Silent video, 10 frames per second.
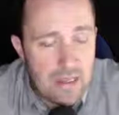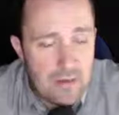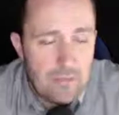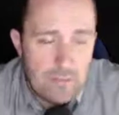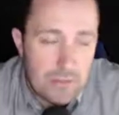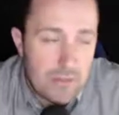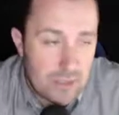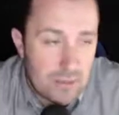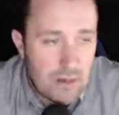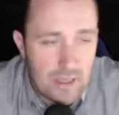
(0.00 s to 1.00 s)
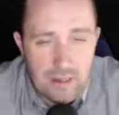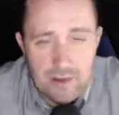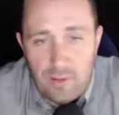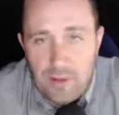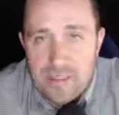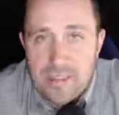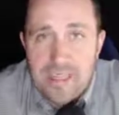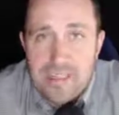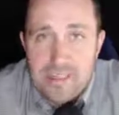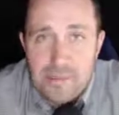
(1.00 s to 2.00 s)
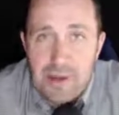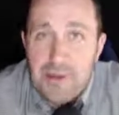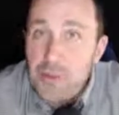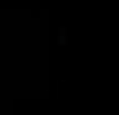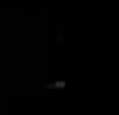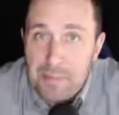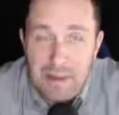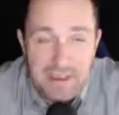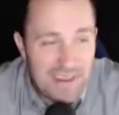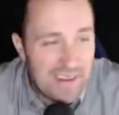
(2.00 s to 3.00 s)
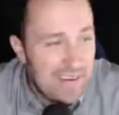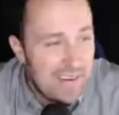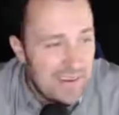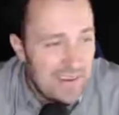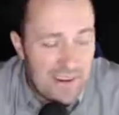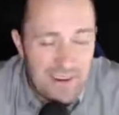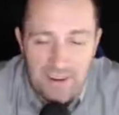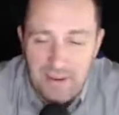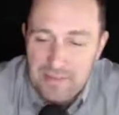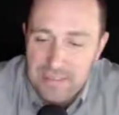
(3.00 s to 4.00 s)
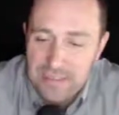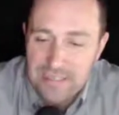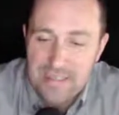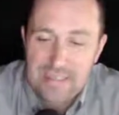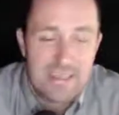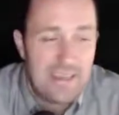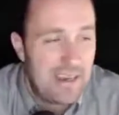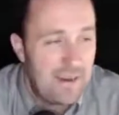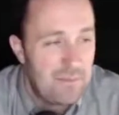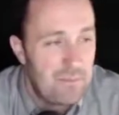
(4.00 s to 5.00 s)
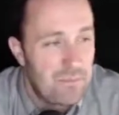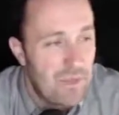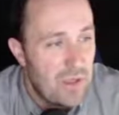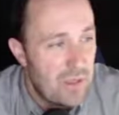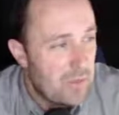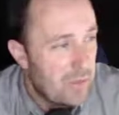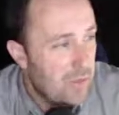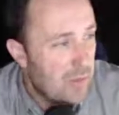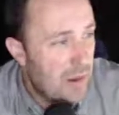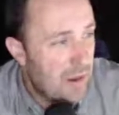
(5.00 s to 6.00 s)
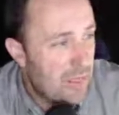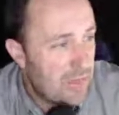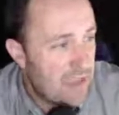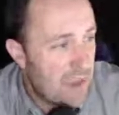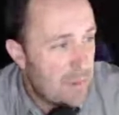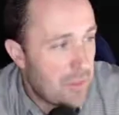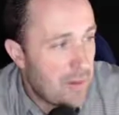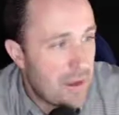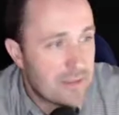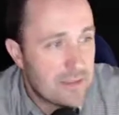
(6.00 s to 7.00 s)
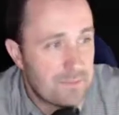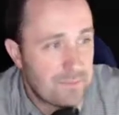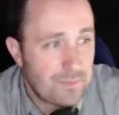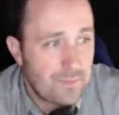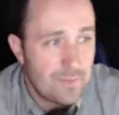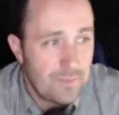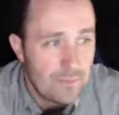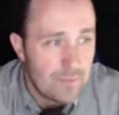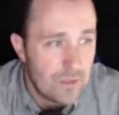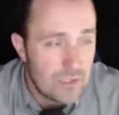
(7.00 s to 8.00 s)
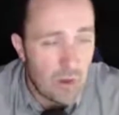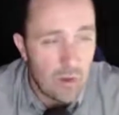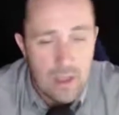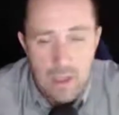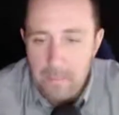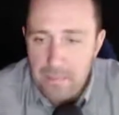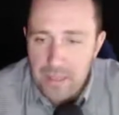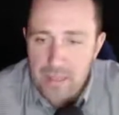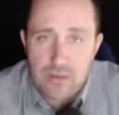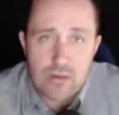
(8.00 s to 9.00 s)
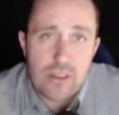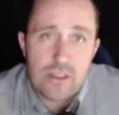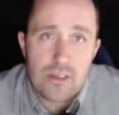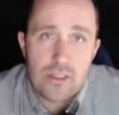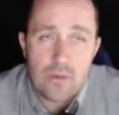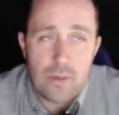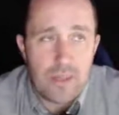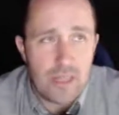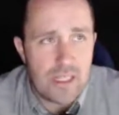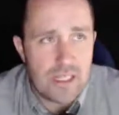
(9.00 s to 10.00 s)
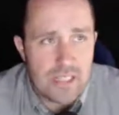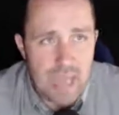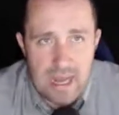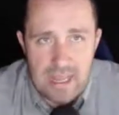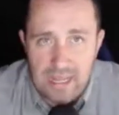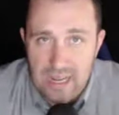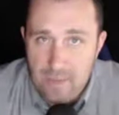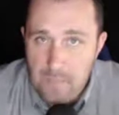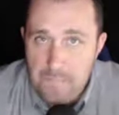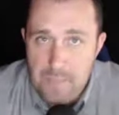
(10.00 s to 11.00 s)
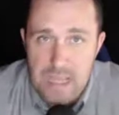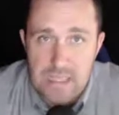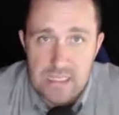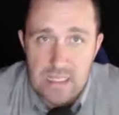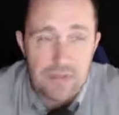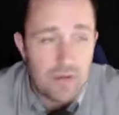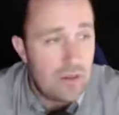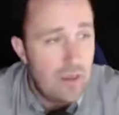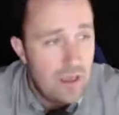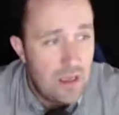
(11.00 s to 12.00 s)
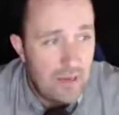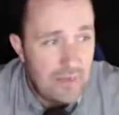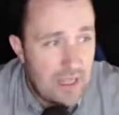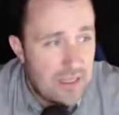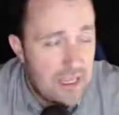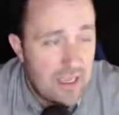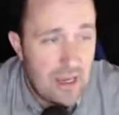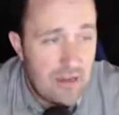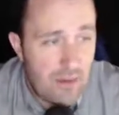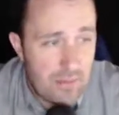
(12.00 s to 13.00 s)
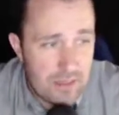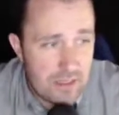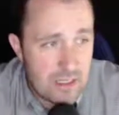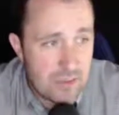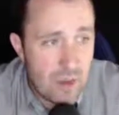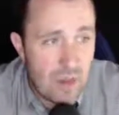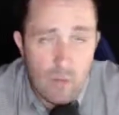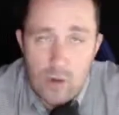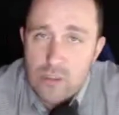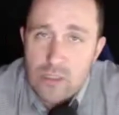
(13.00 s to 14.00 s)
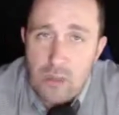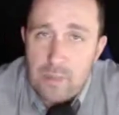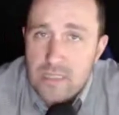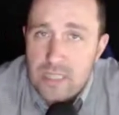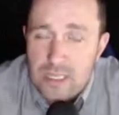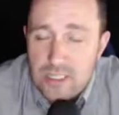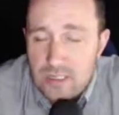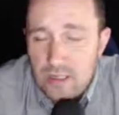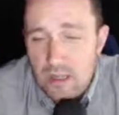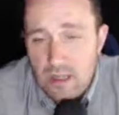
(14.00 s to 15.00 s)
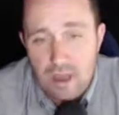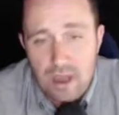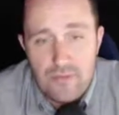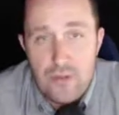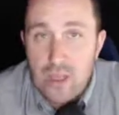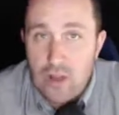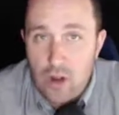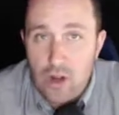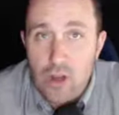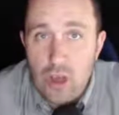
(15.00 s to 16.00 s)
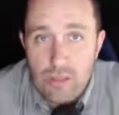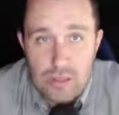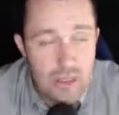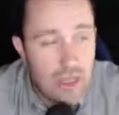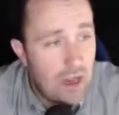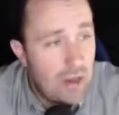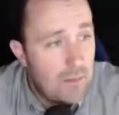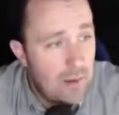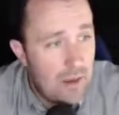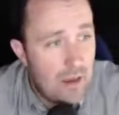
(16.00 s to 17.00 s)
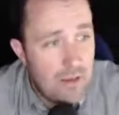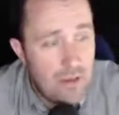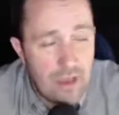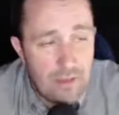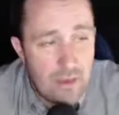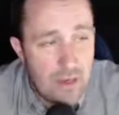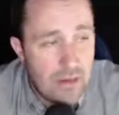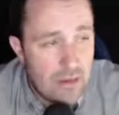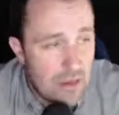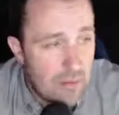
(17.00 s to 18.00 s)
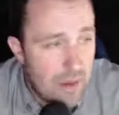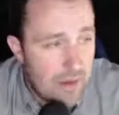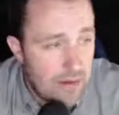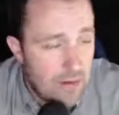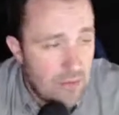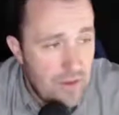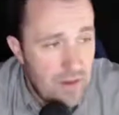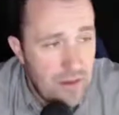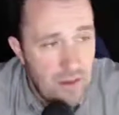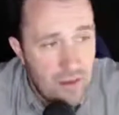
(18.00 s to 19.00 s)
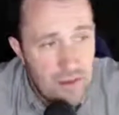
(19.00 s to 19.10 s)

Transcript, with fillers: in, people still break into organizations, but a new way to break in, uh, obviously, is um, through uh, cyber threats. So big legal concerns, when we look at this at kind of a base level of kind of taking care of our business, we have workers' compensation. Uh, if you get hurt on the job, uh, you get money till you get back on your feet.